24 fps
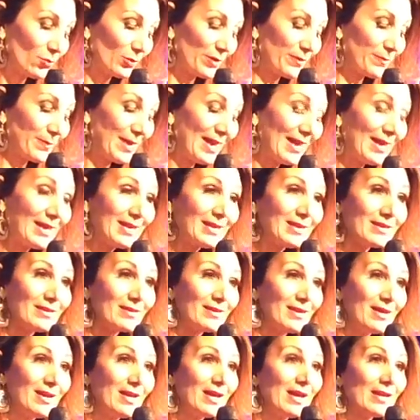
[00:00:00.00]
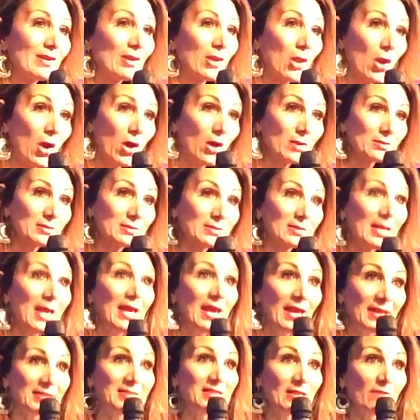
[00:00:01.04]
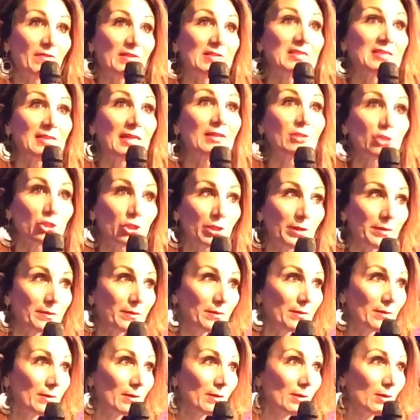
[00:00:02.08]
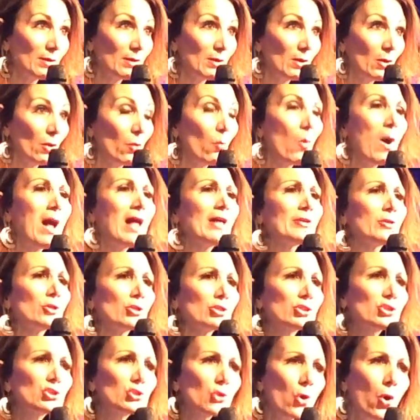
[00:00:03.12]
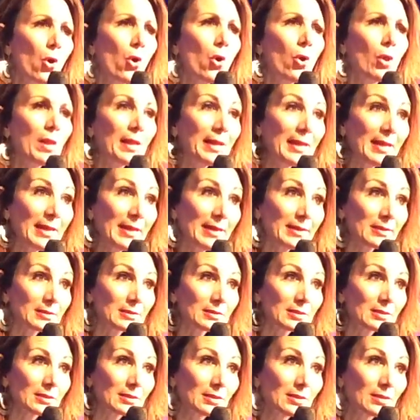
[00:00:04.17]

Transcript: with pain and loss and devastation. While your soul ached